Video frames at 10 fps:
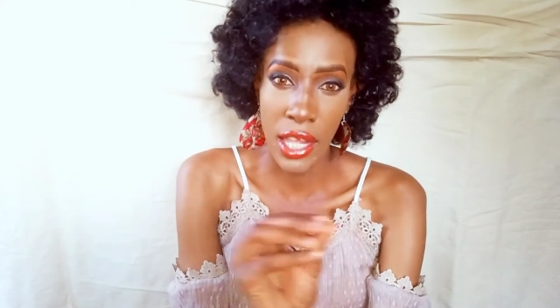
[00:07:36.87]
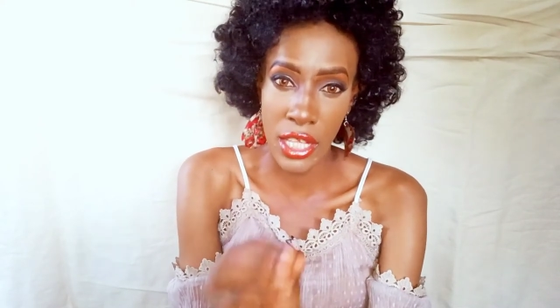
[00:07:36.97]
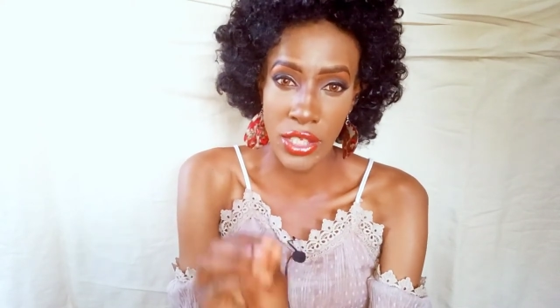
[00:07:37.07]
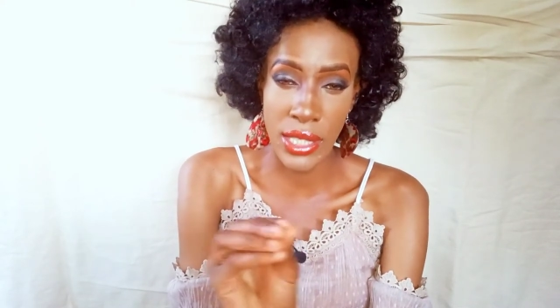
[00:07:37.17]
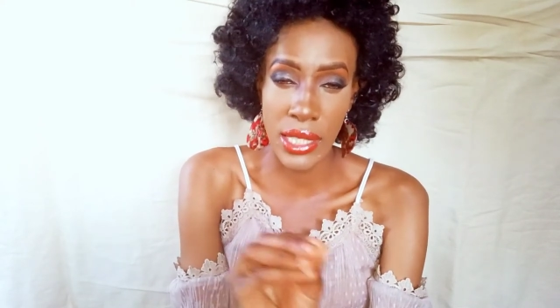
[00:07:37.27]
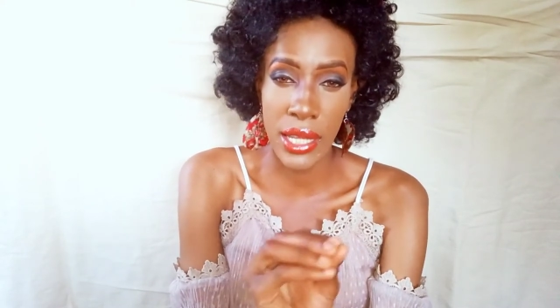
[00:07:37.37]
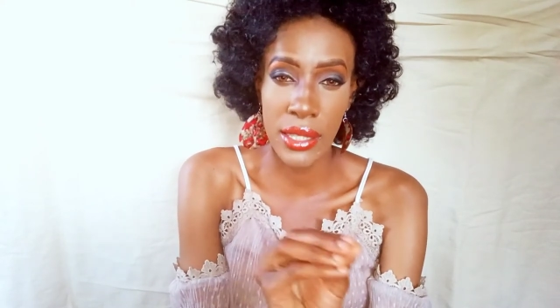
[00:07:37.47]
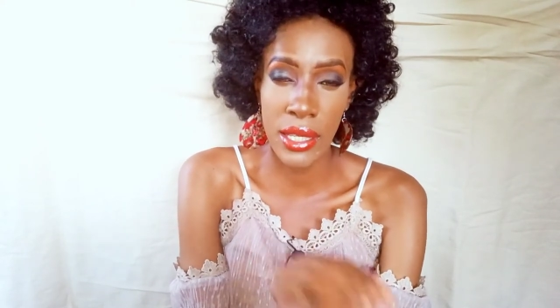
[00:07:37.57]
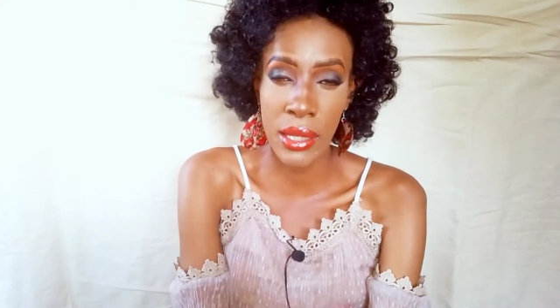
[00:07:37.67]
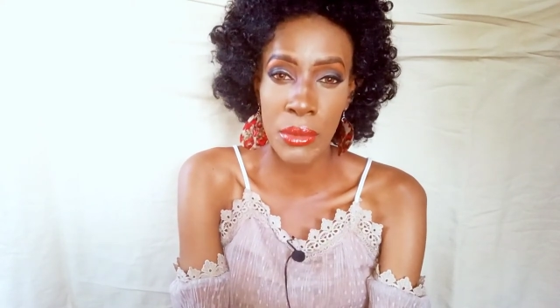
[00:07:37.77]
and just like
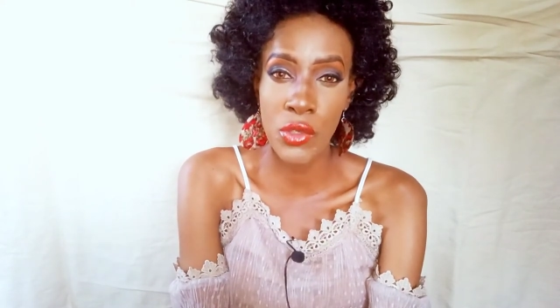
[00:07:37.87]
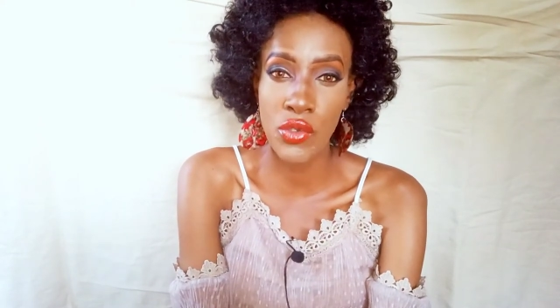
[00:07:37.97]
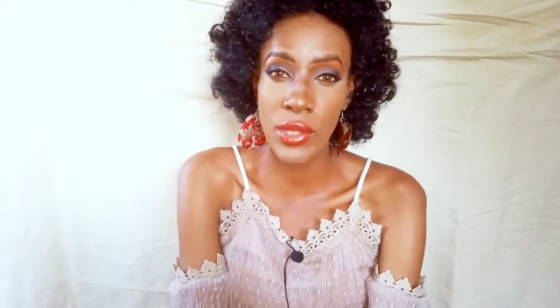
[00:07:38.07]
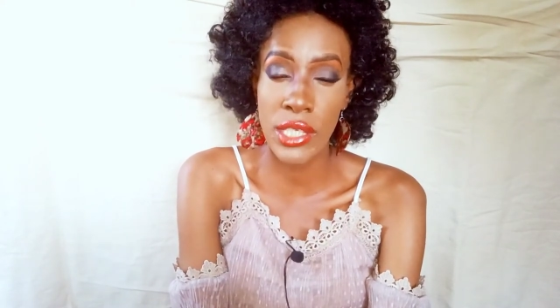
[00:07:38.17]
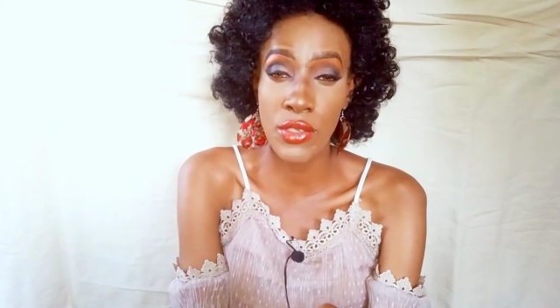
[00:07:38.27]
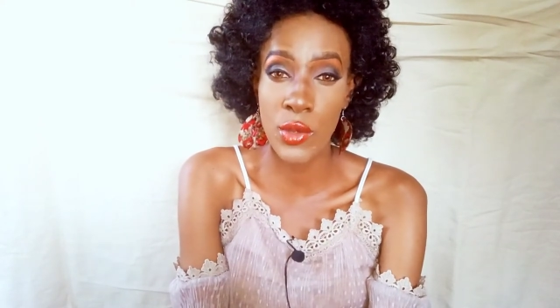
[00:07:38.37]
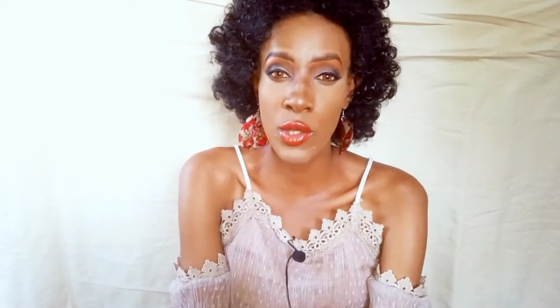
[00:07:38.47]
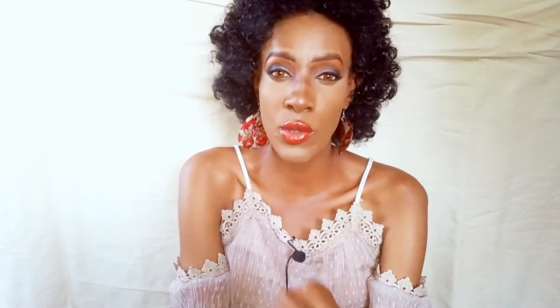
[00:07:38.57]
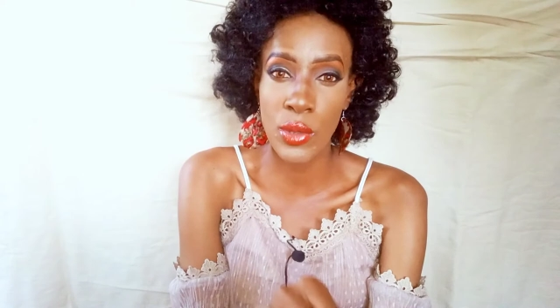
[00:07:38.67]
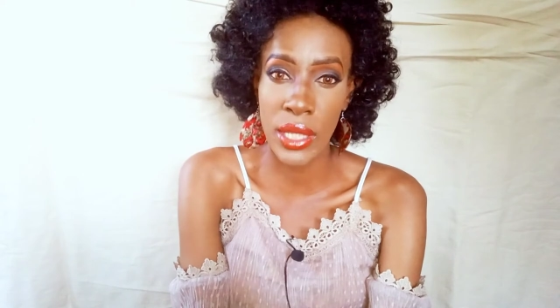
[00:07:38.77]
the lemon juice it's
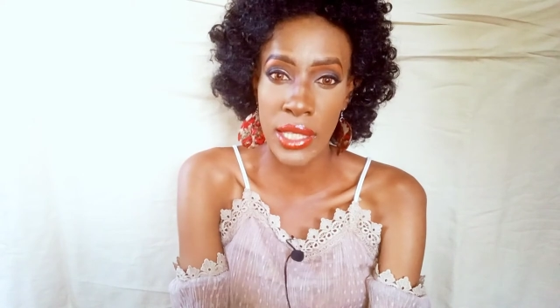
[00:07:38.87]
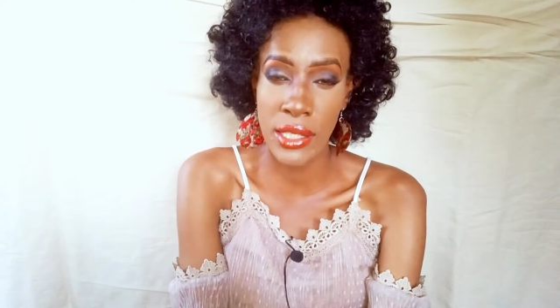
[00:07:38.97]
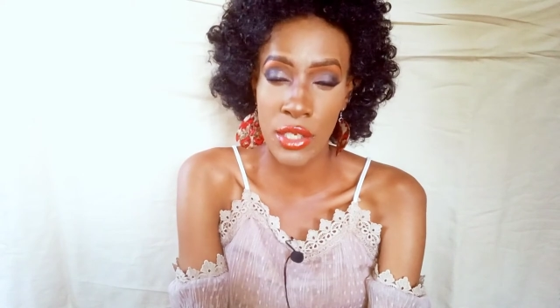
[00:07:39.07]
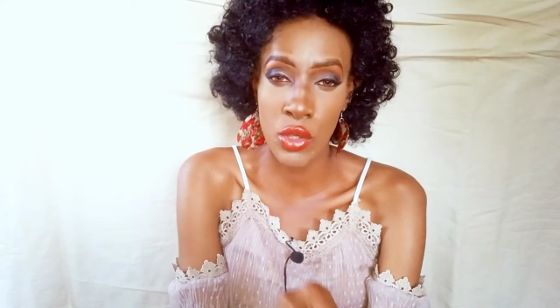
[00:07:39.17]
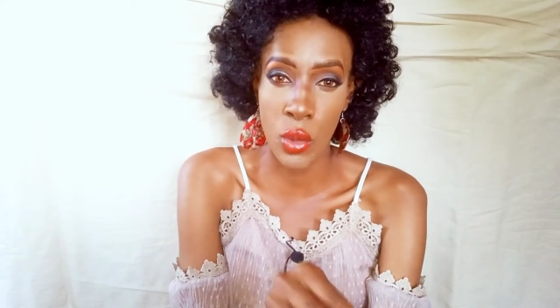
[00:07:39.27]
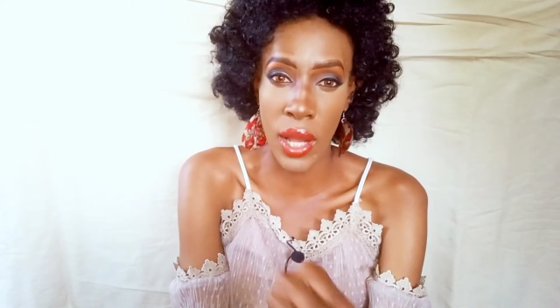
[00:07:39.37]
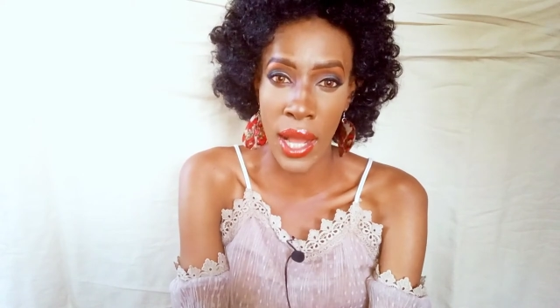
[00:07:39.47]
going to lighten your